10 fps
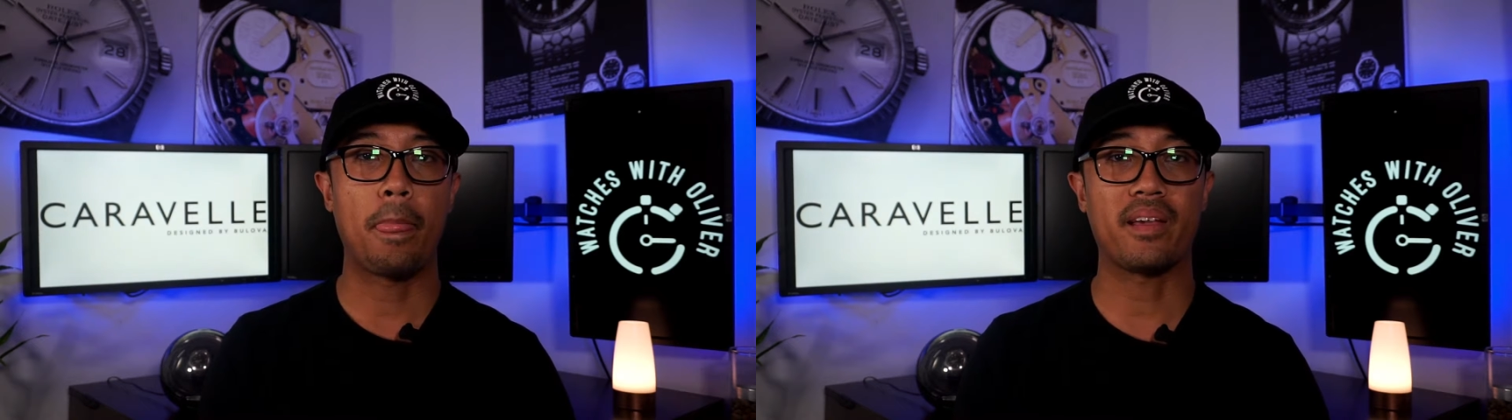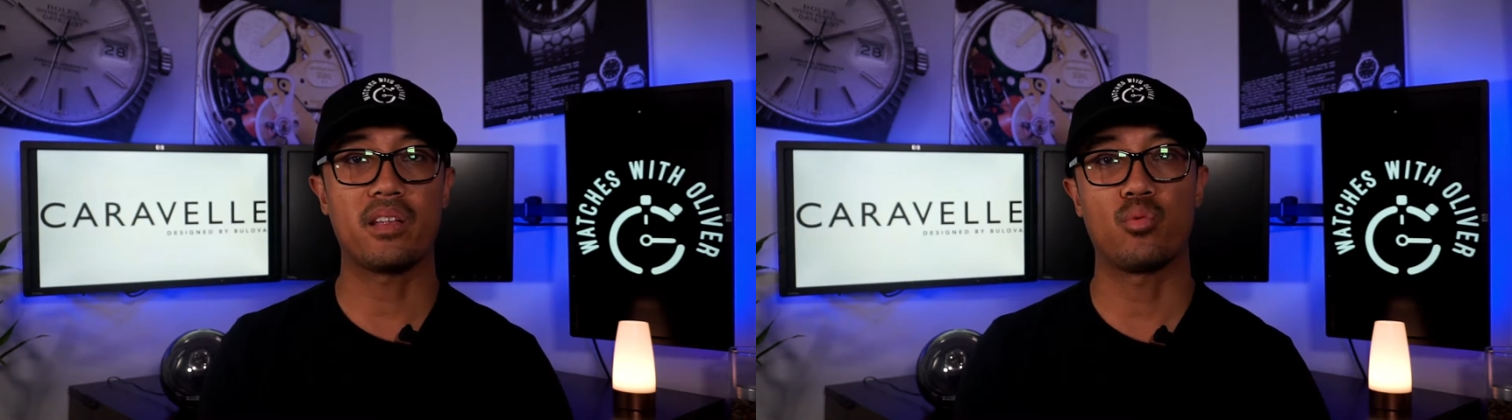
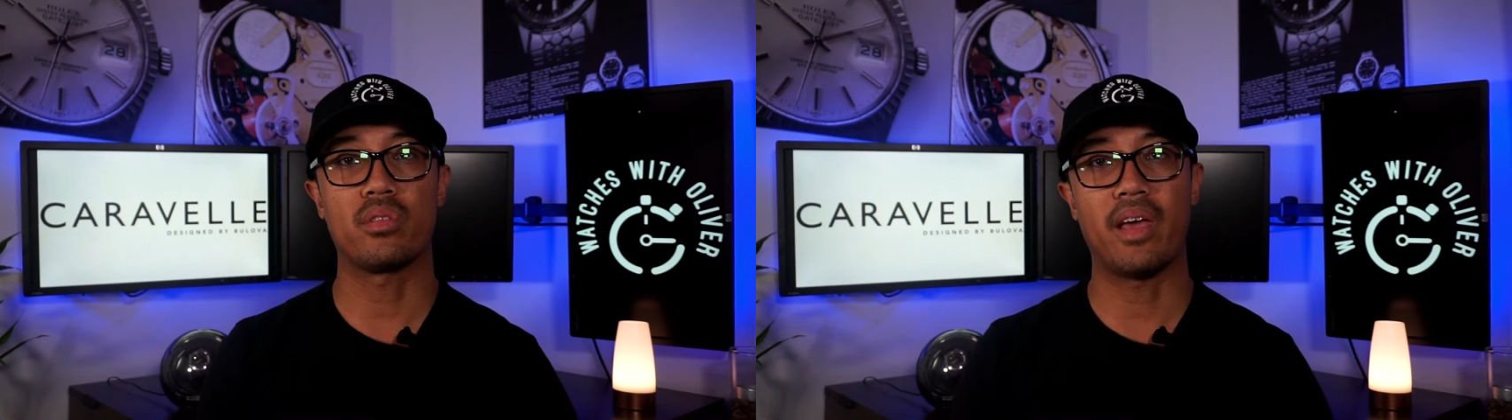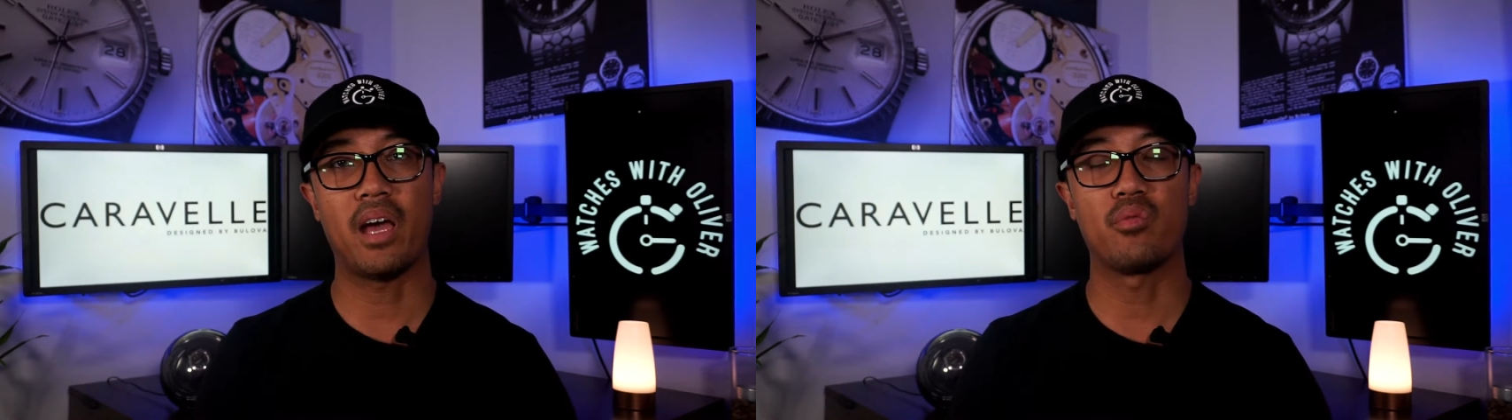I guess with
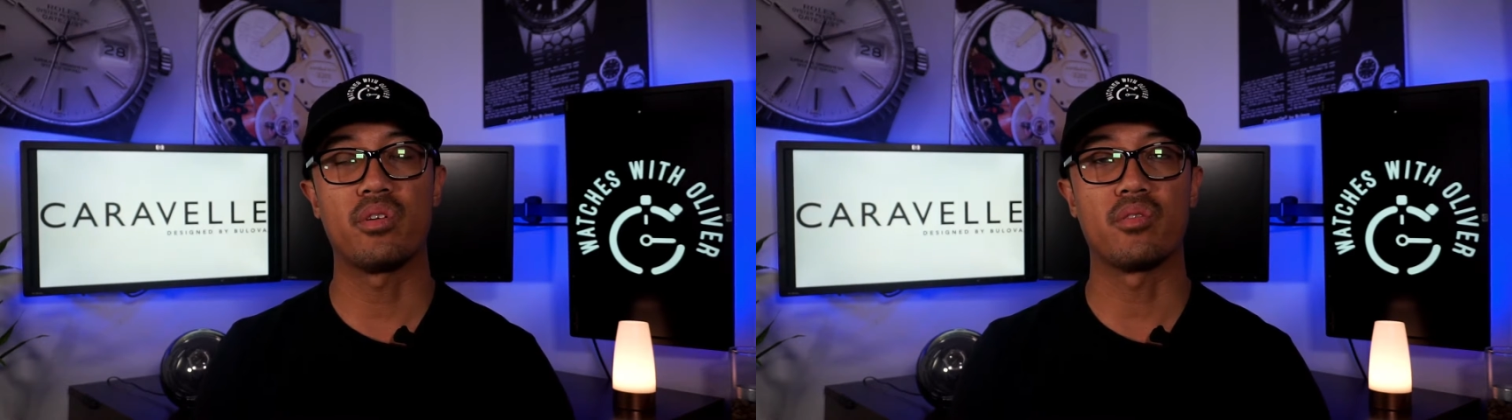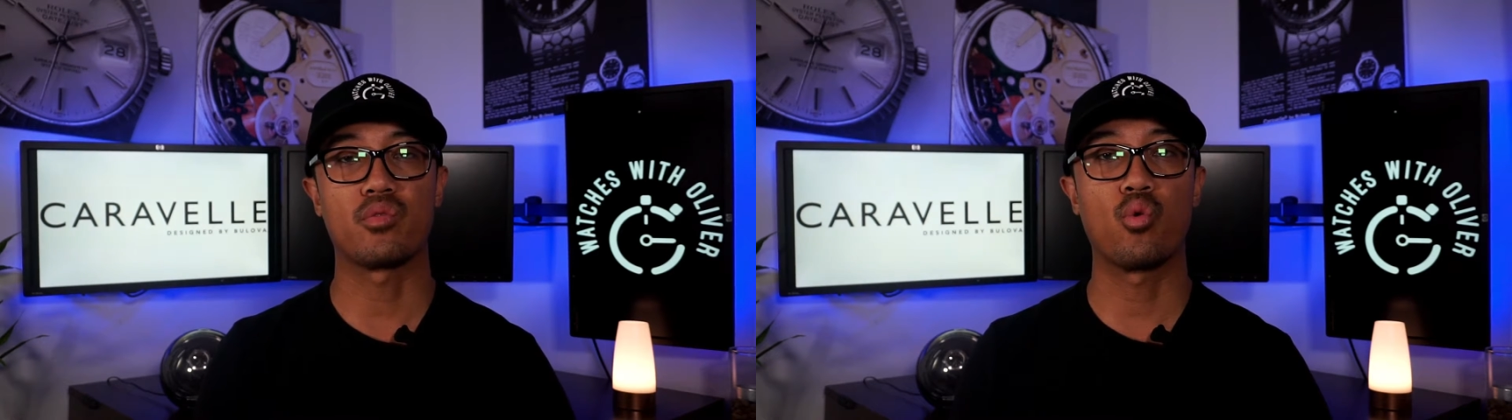the
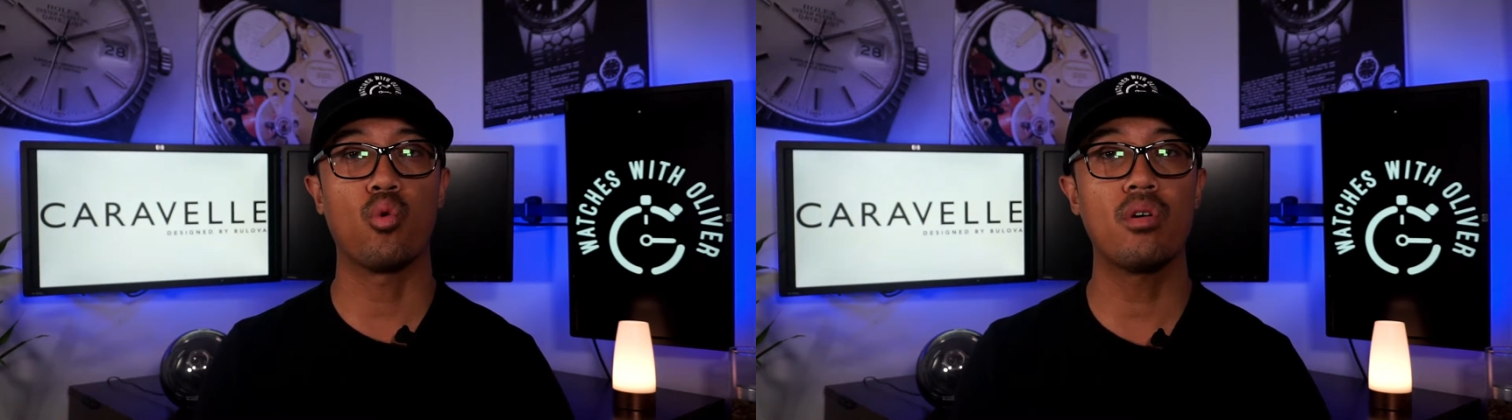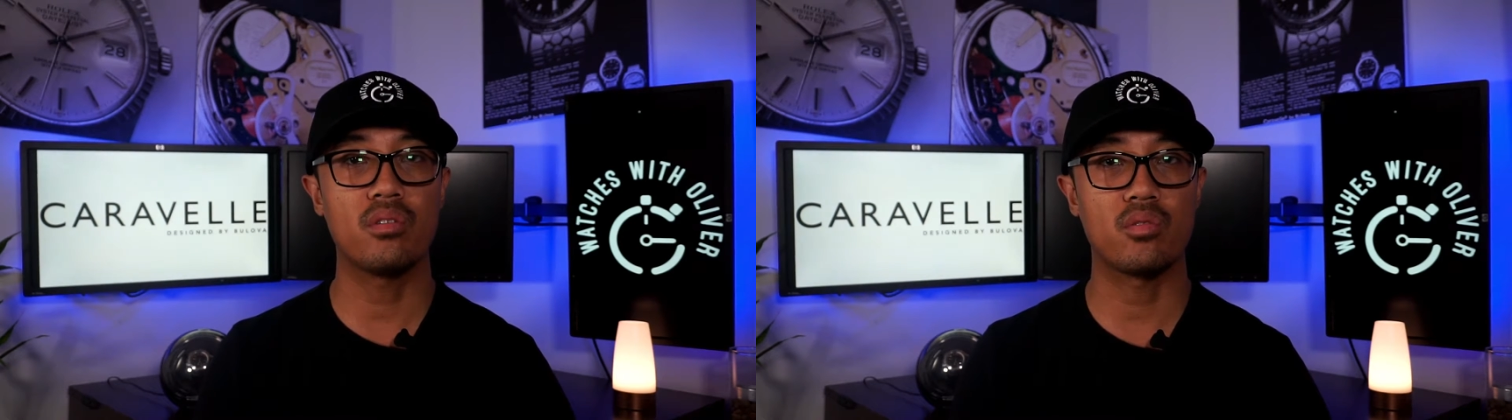advent of
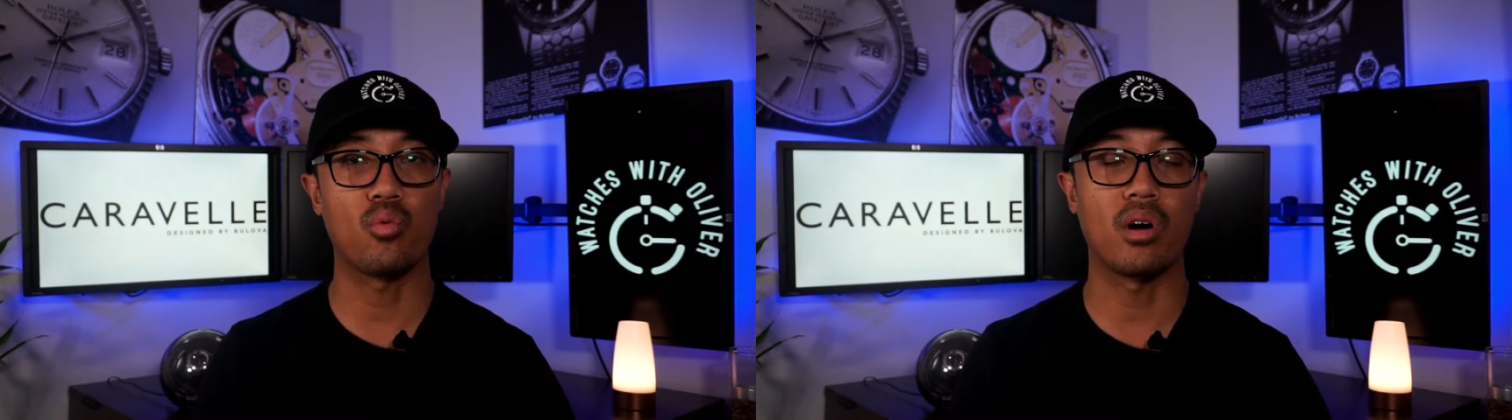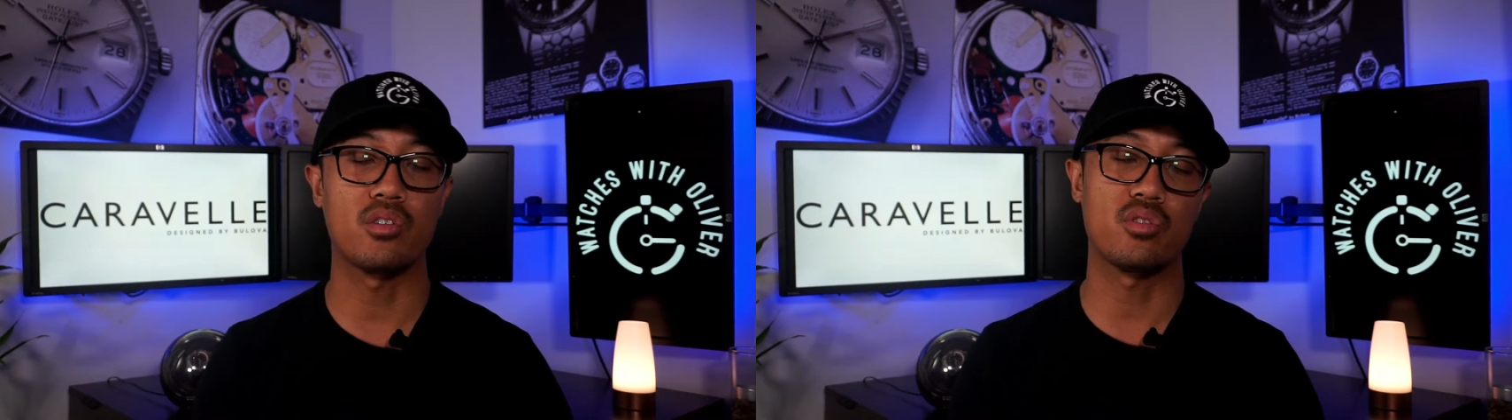quartz
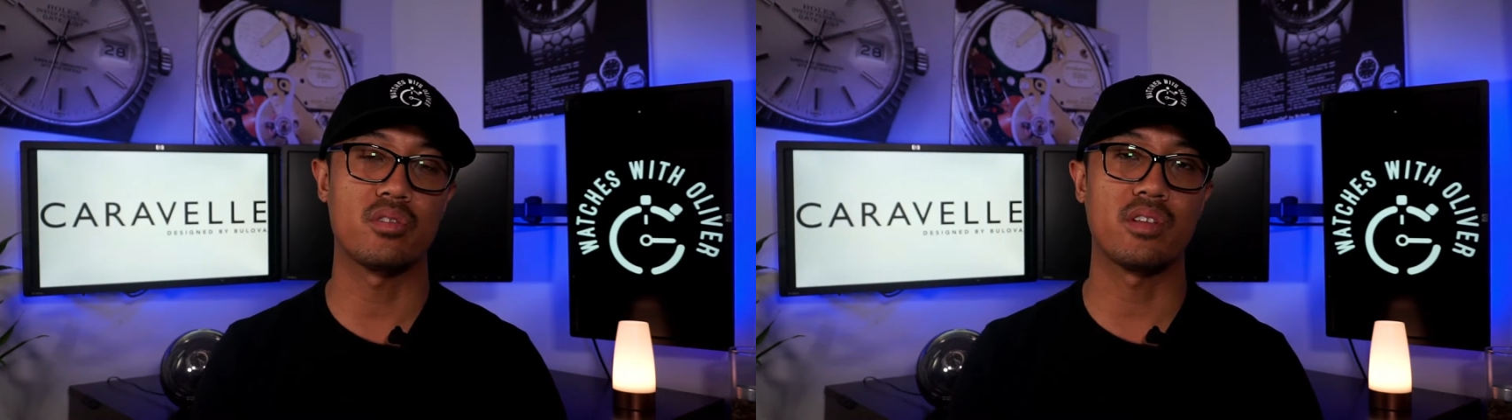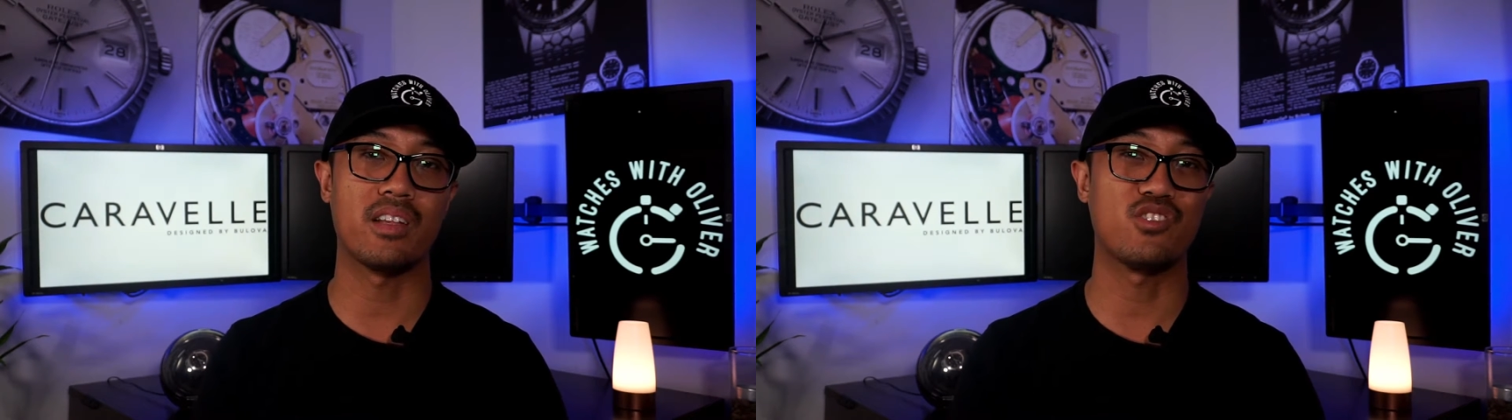
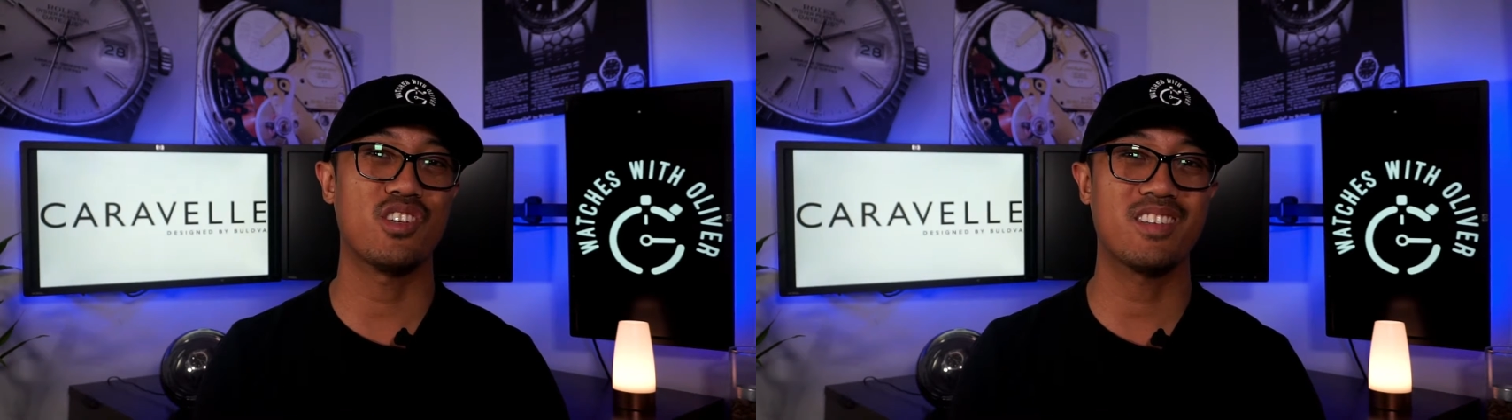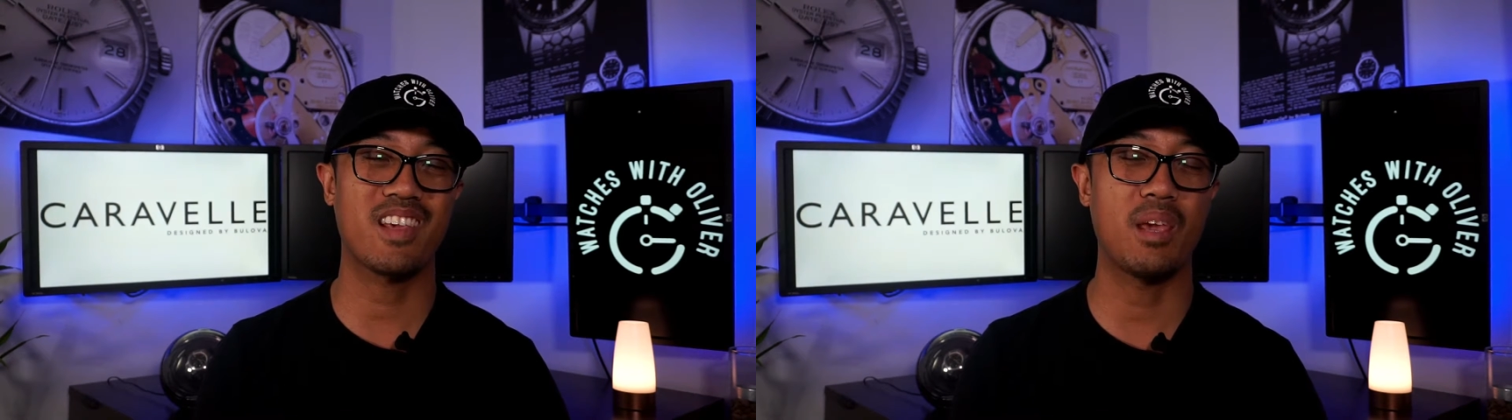watches that
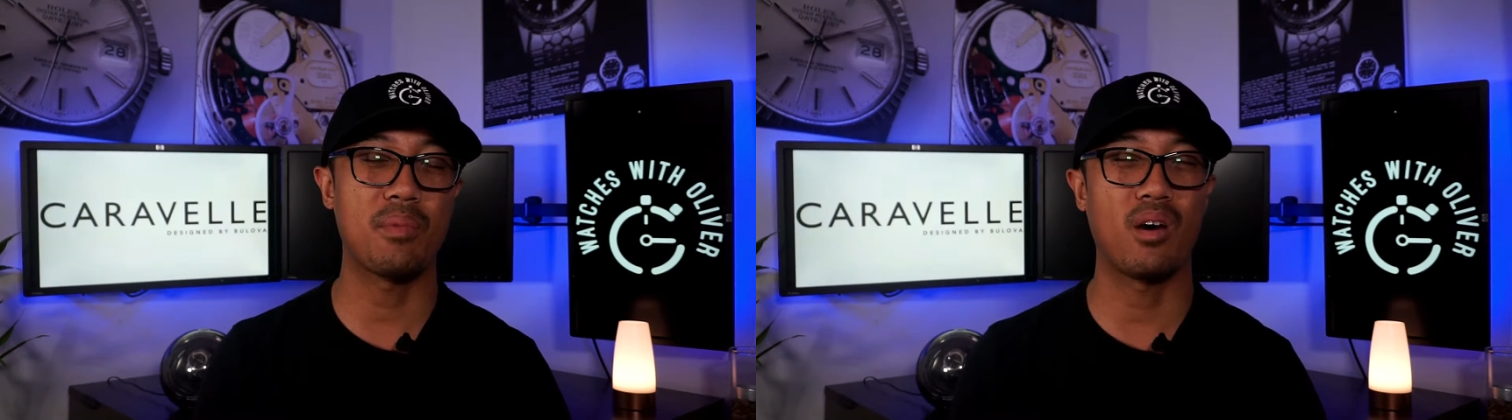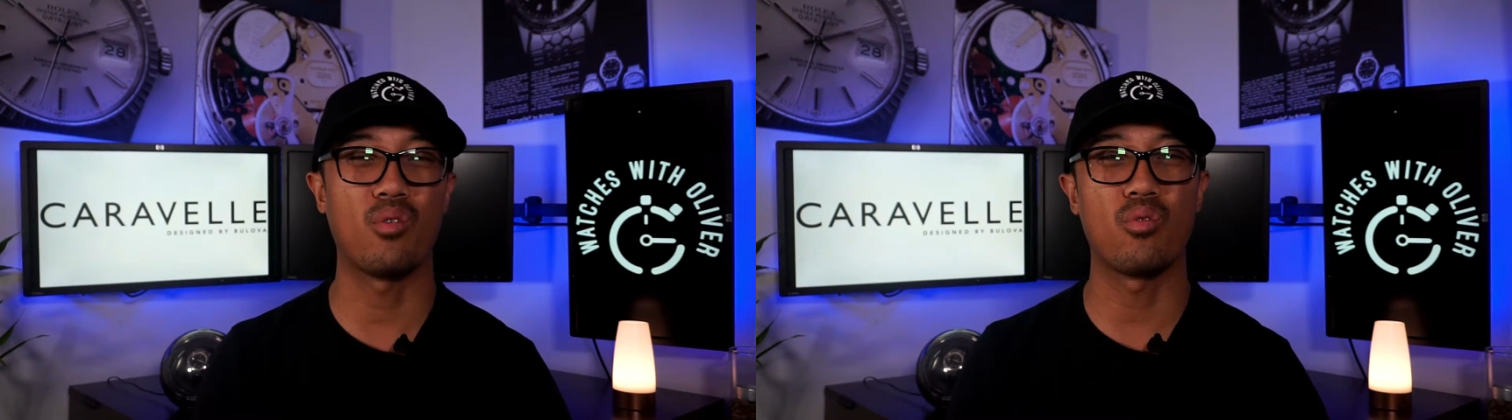just came
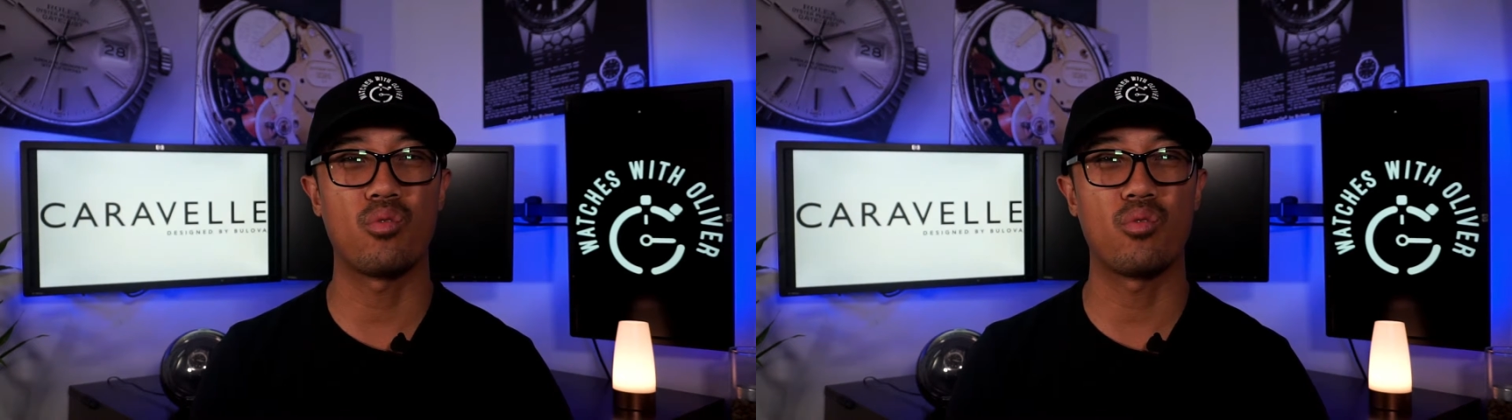out